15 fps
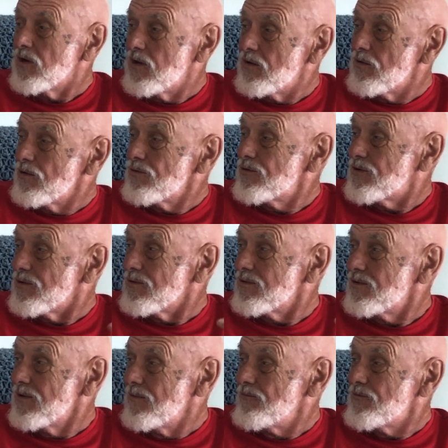gears or
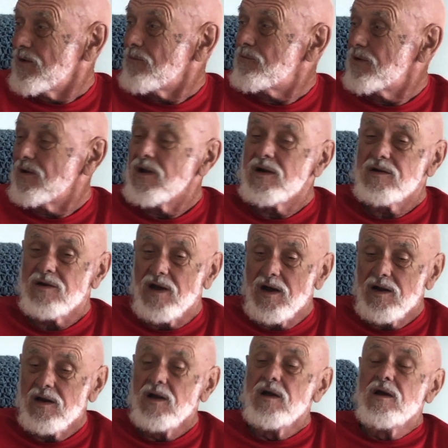something like
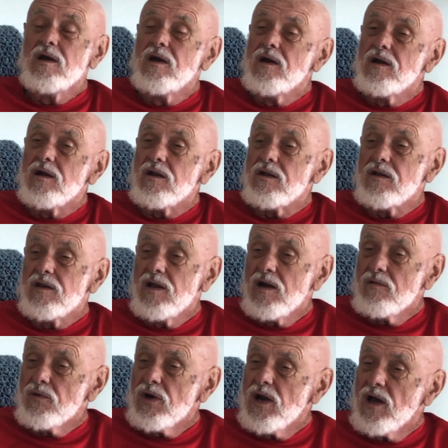that
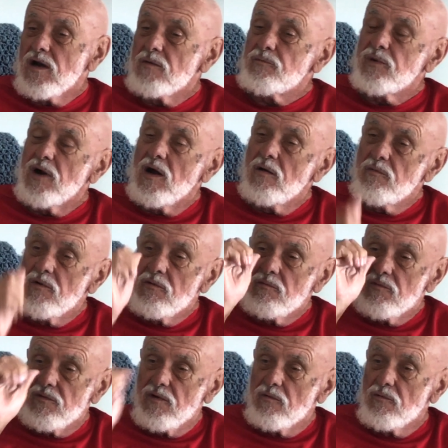never had a
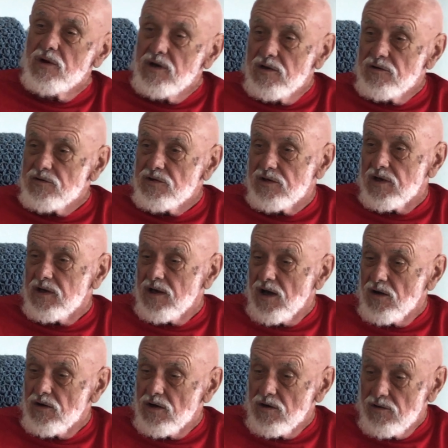problem that we didn't stick
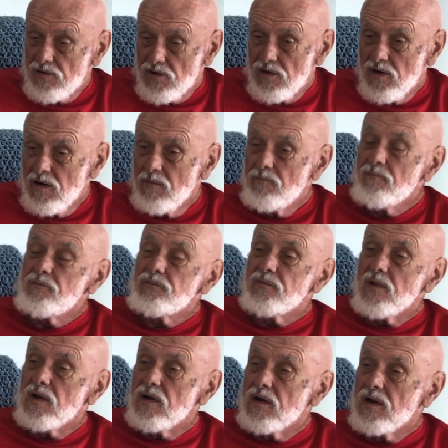out our thumb
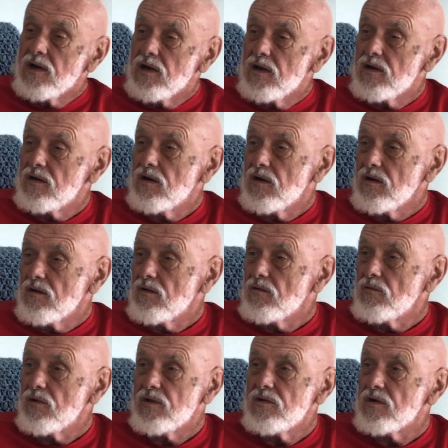and
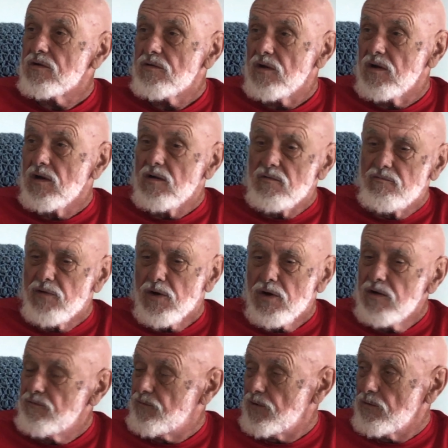within
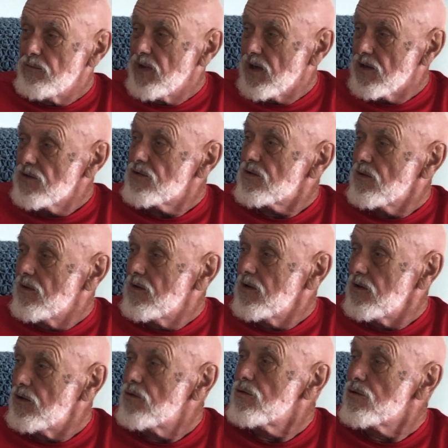very few minutes,
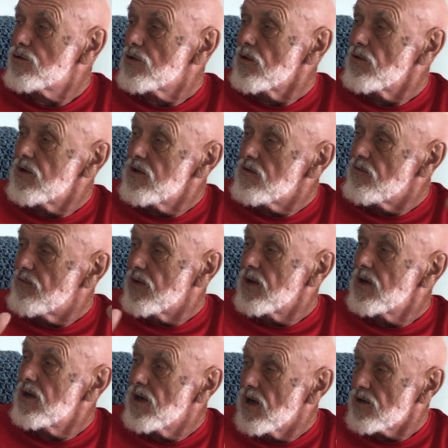usually the
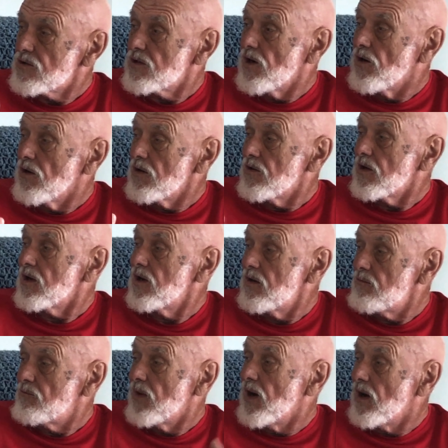very next car that
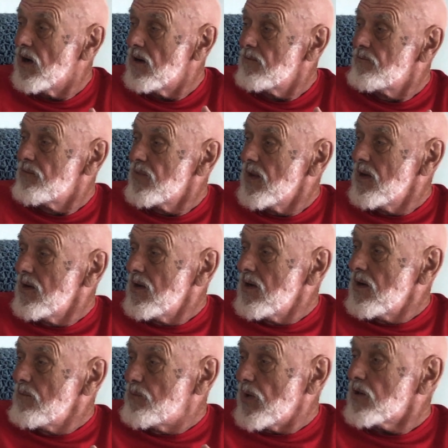came by
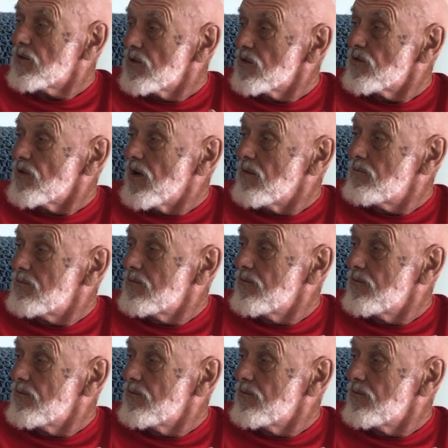picked us up